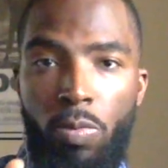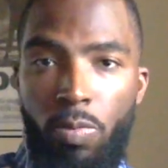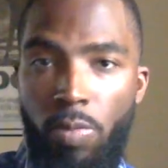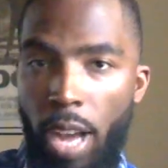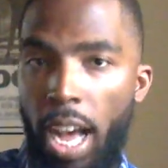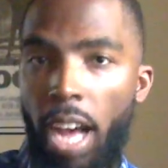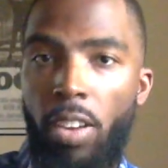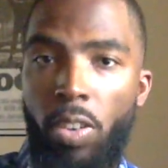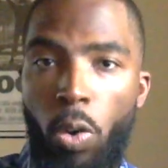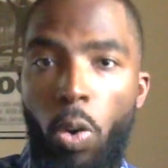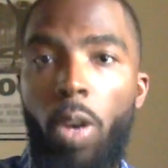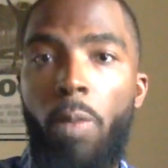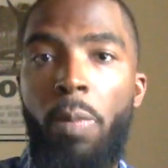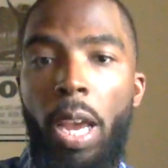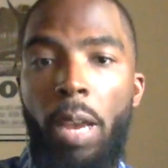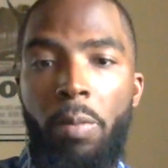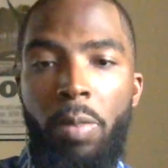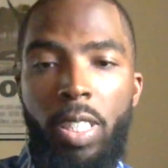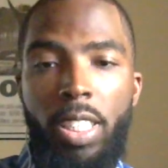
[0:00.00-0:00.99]
filed
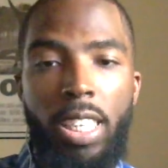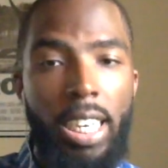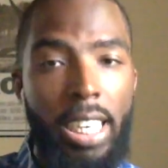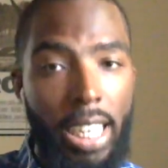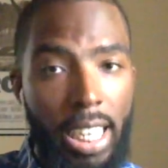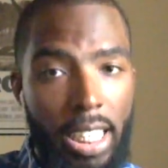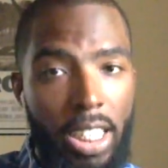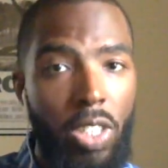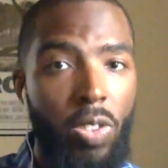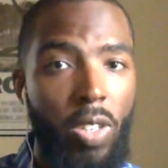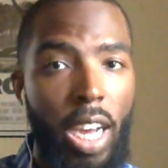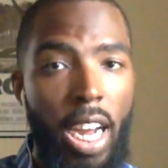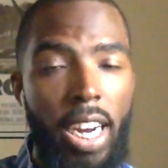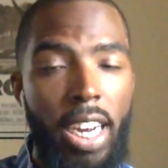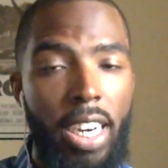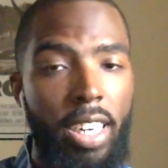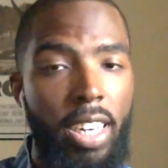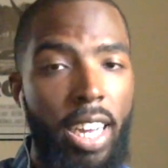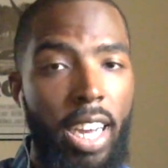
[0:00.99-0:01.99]
court papers against
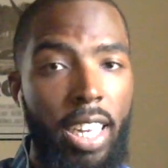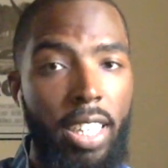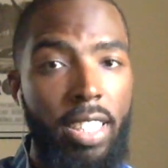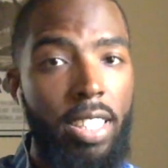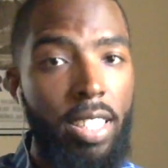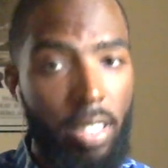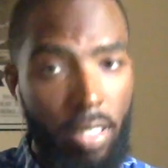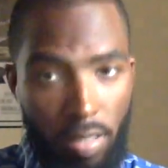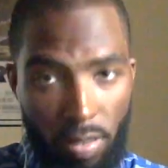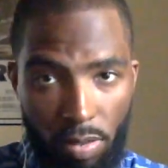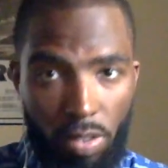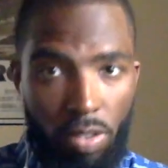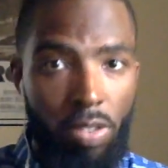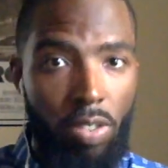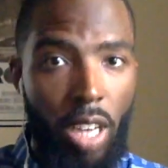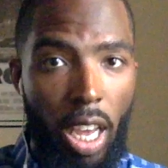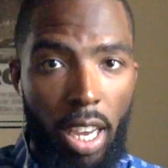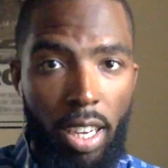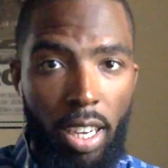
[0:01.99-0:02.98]
United Airlines.
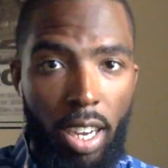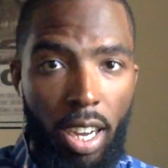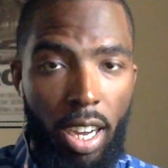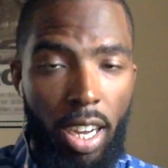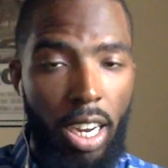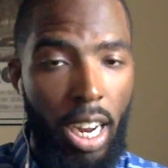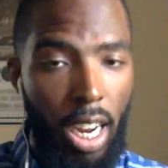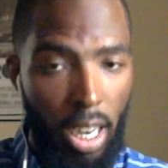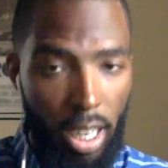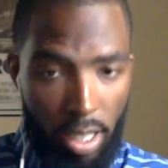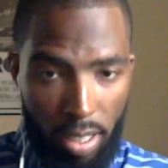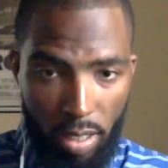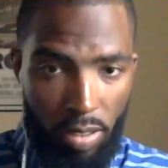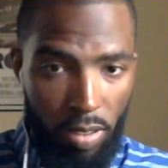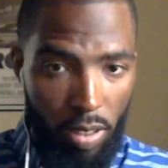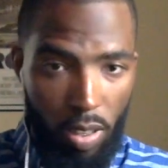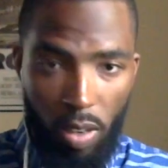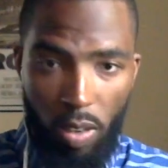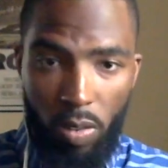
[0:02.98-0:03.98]
Thank God, and
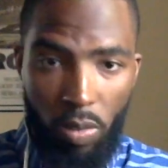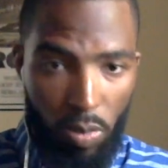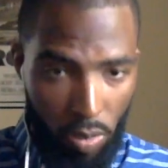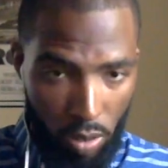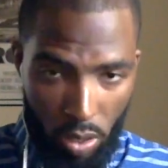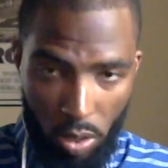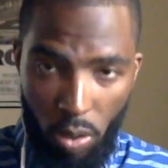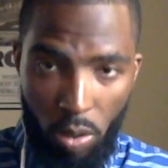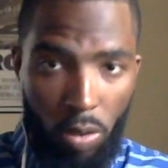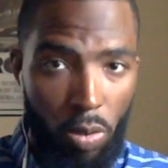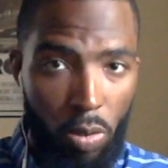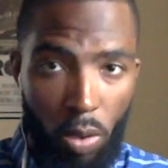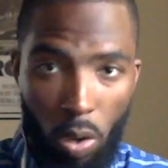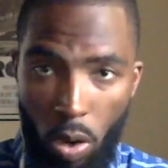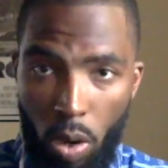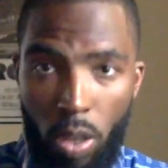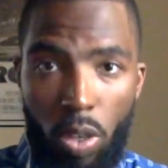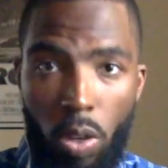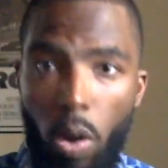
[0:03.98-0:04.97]
you know, he
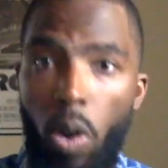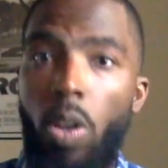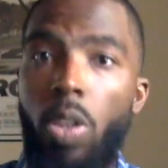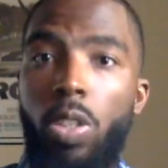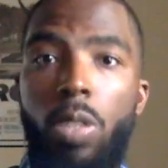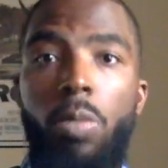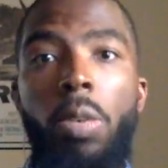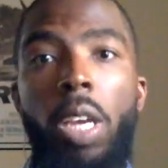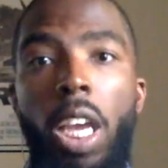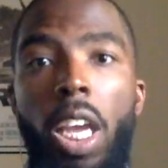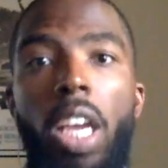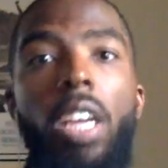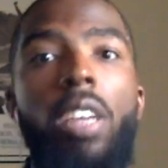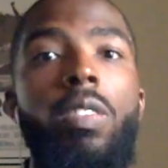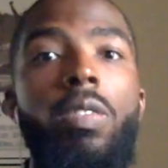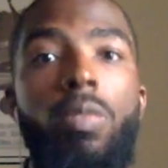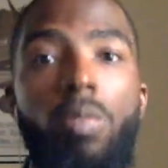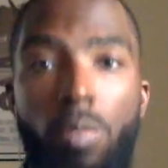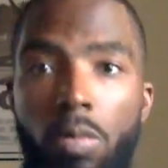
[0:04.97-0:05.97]
are going to
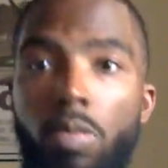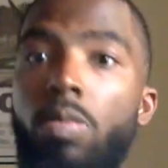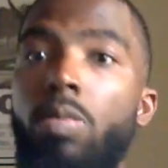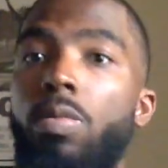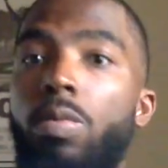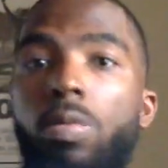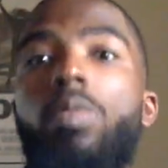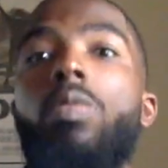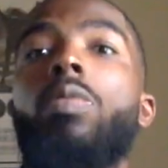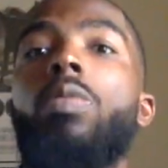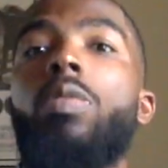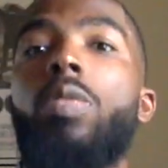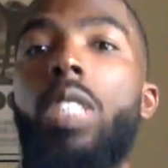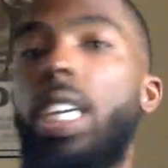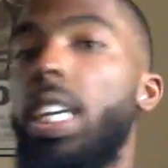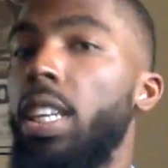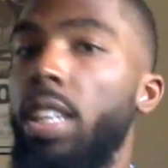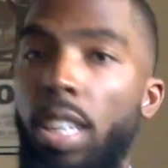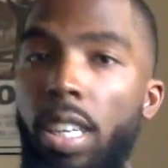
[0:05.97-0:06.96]
be
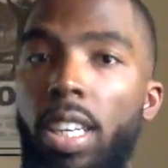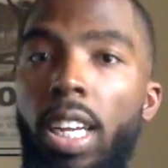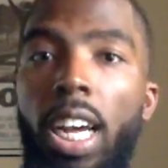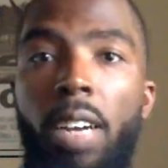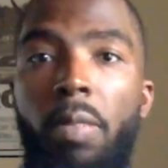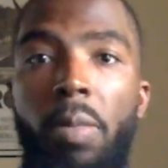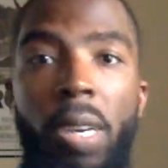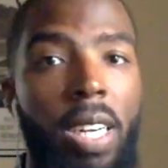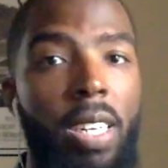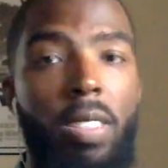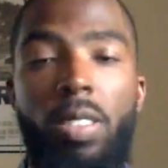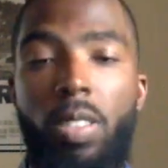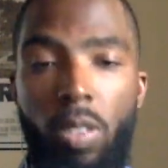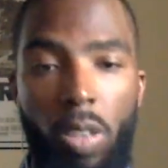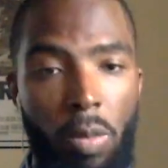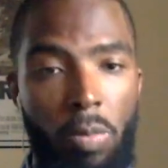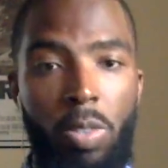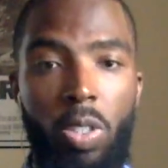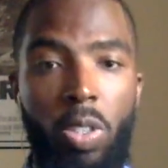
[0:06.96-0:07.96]
getting a lot of money,
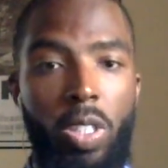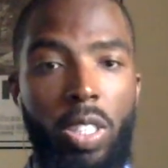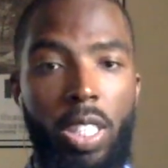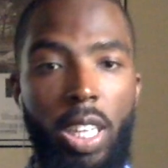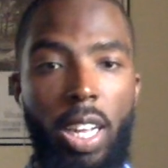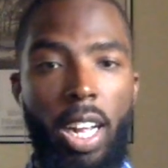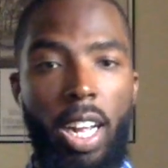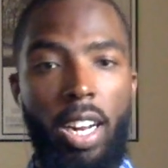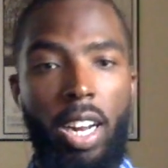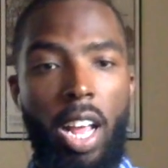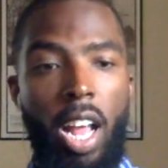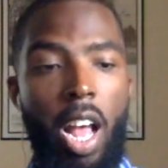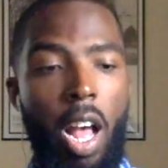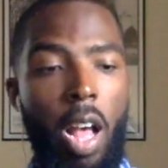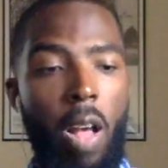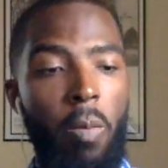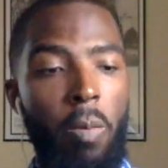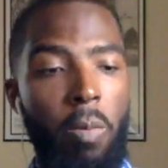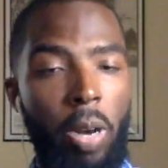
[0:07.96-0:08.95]
so I'm just going to say that.
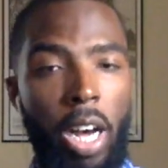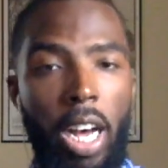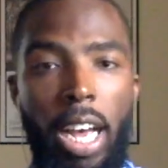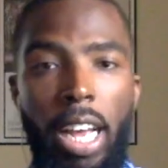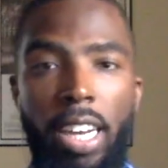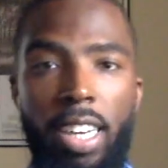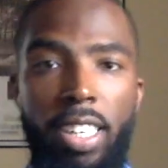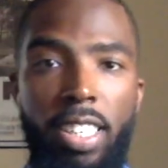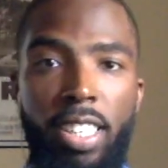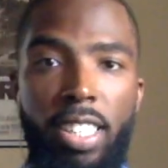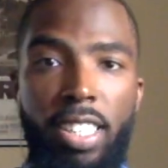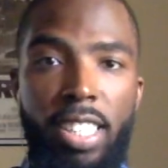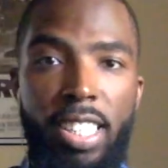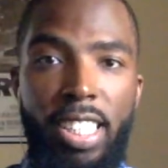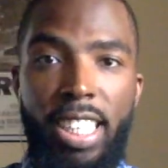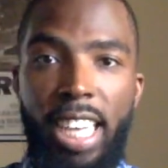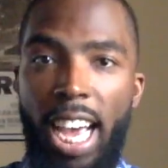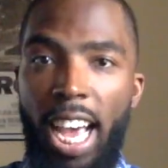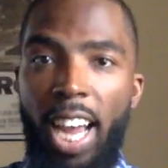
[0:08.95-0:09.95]
But
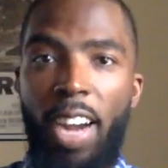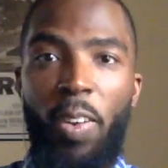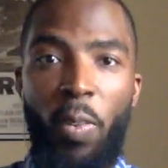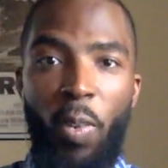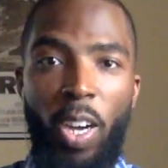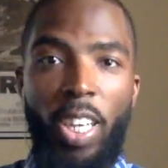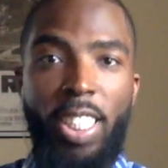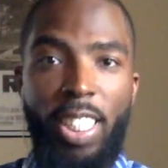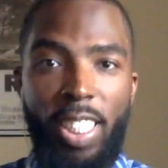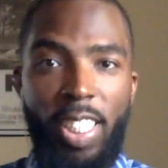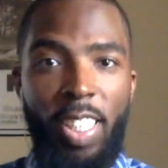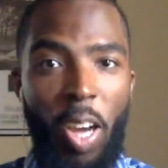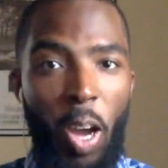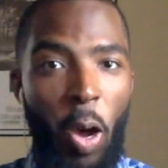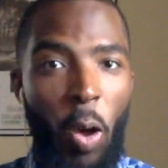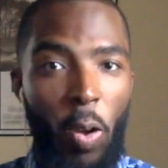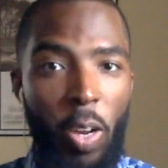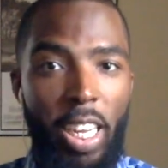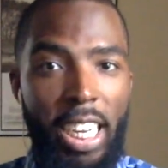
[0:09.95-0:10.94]
that wasn't
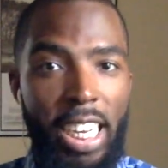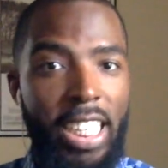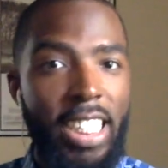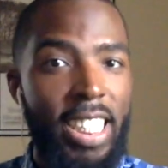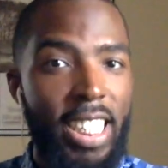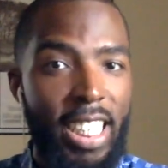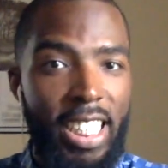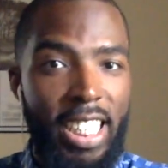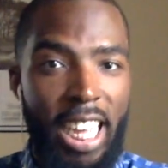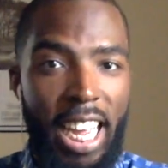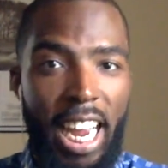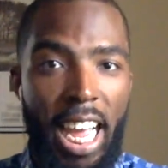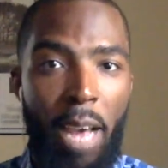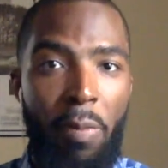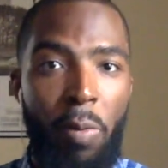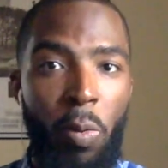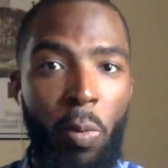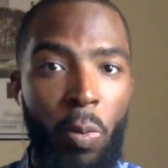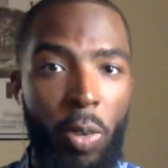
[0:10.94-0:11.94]
the only incident that
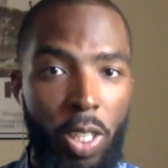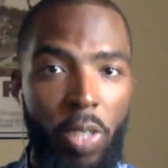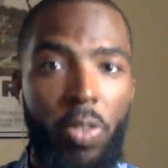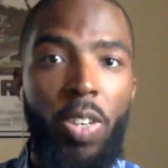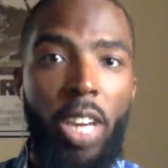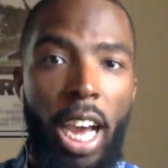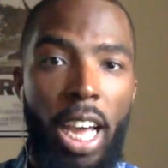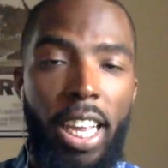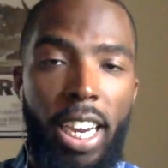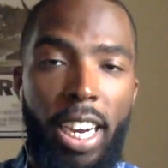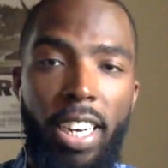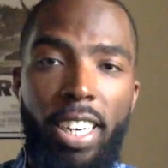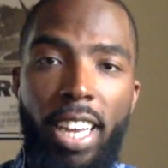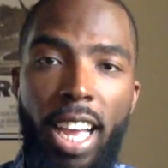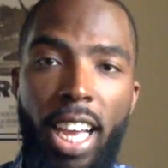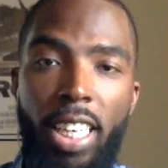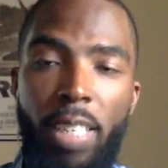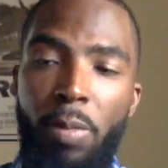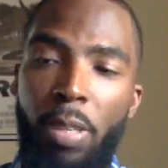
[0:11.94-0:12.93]
happened with United
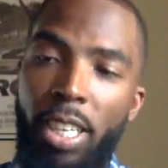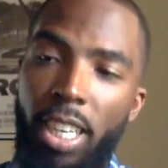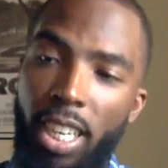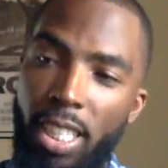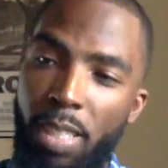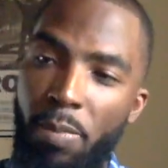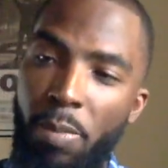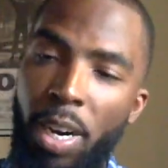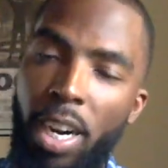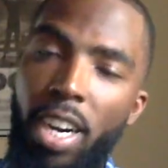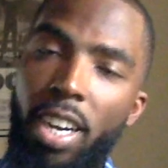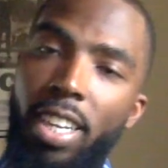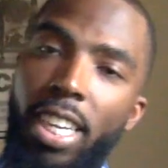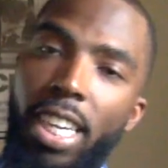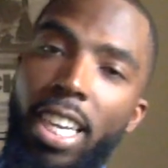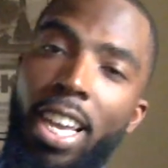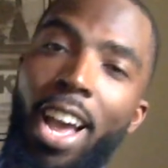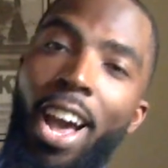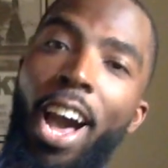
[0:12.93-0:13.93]
Airlines, because
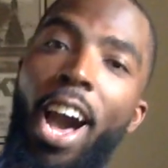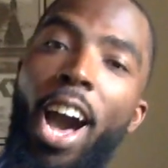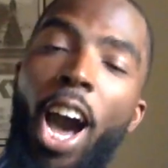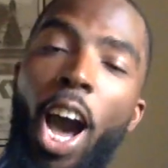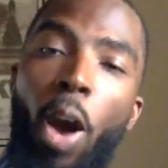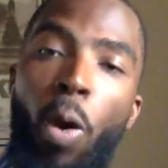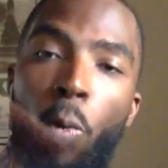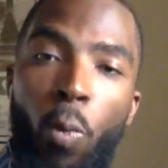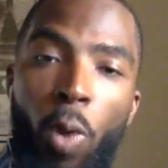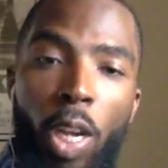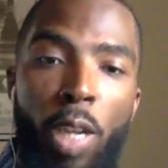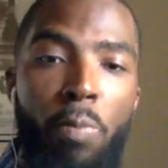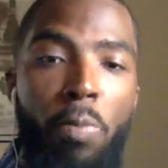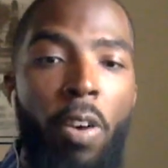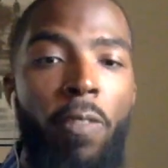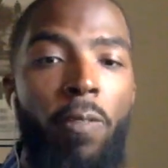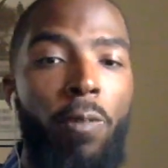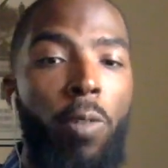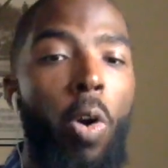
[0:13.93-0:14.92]
apparently a
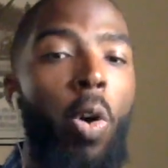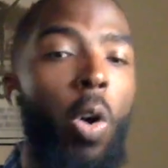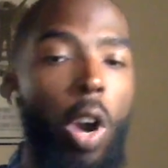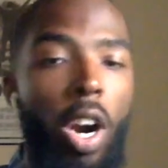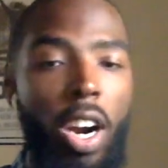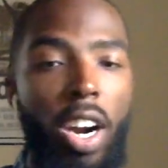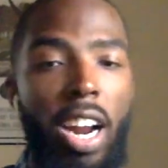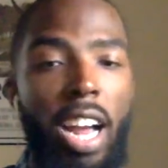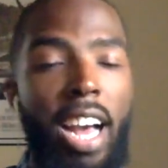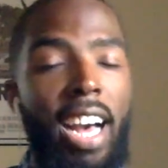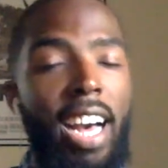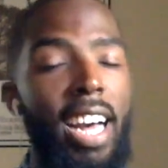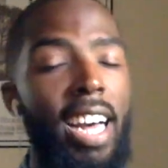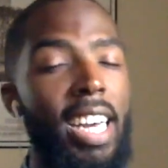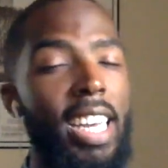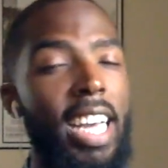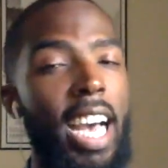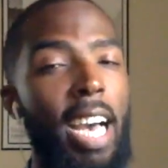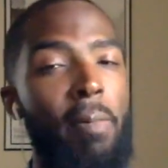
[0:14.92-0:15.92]
week before,
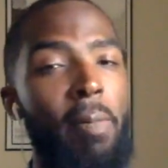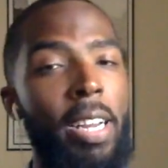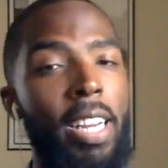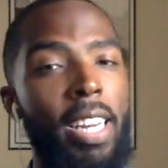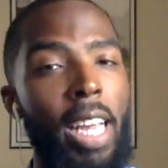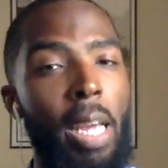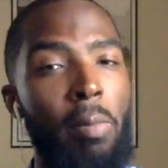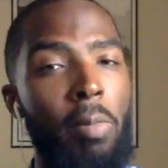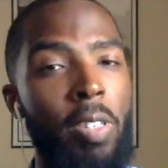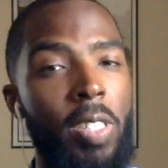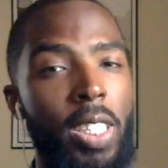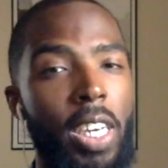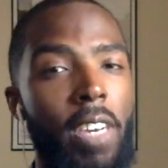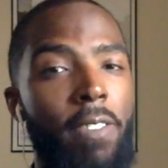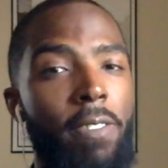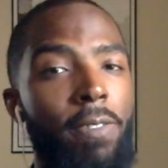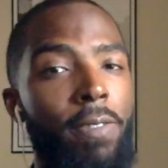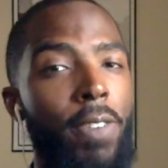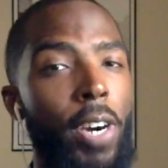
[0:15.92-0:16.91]
a guy by the name of
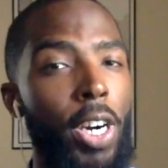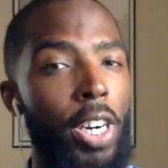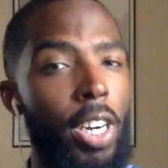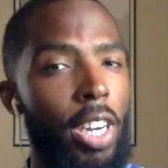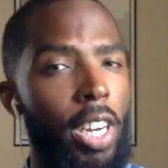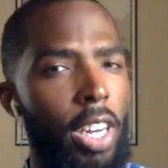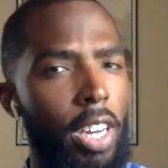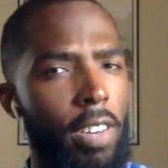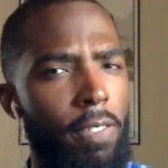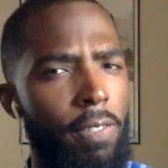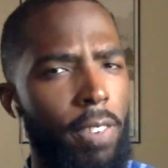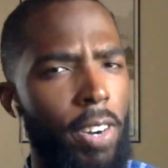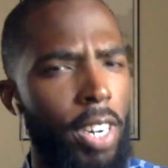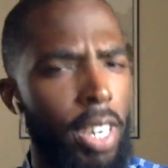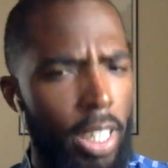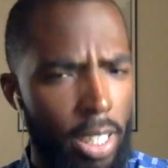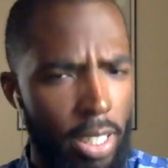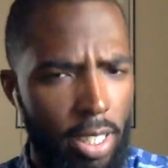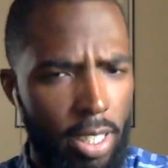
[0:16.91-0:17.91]
Jeff
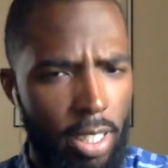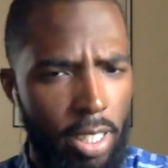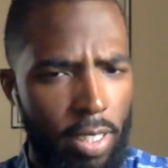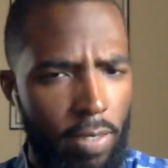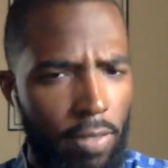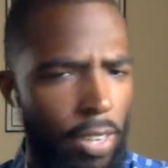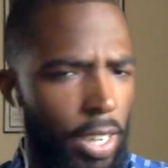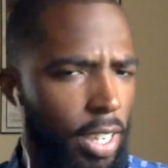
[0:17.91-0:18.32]
Furness,